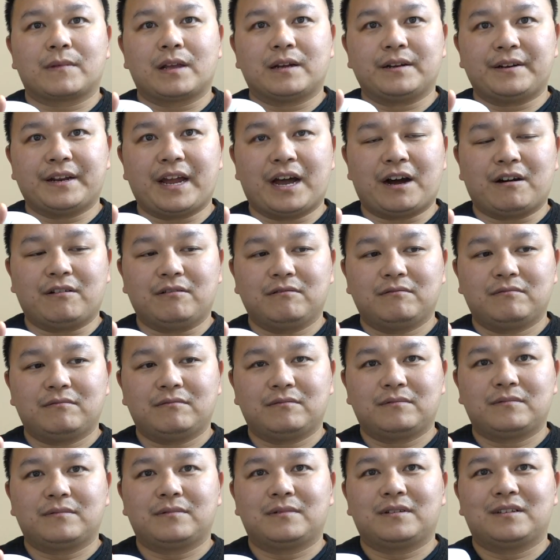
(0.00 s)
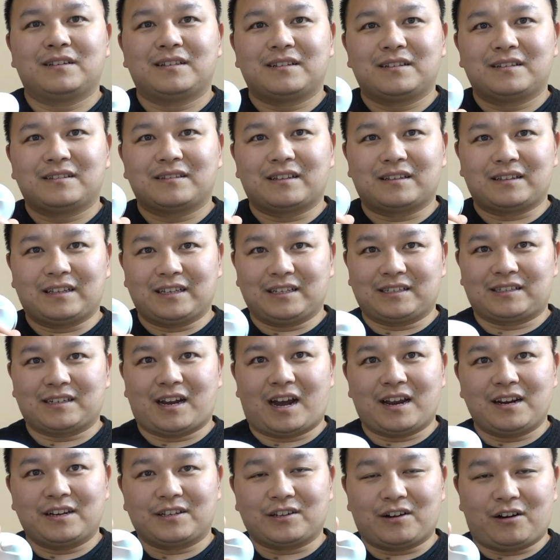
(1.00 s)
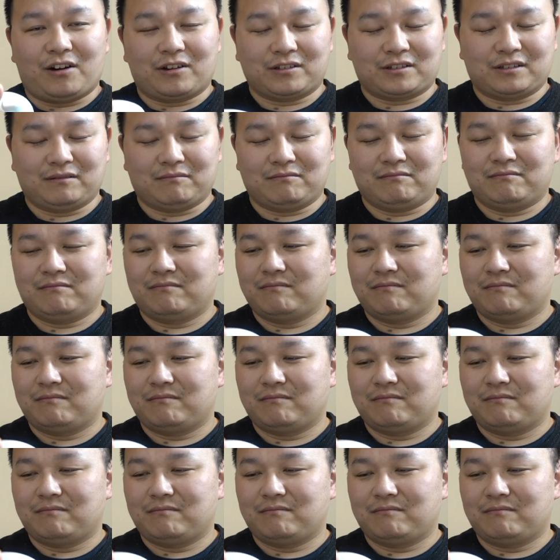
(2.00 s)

Now, the design is awesome,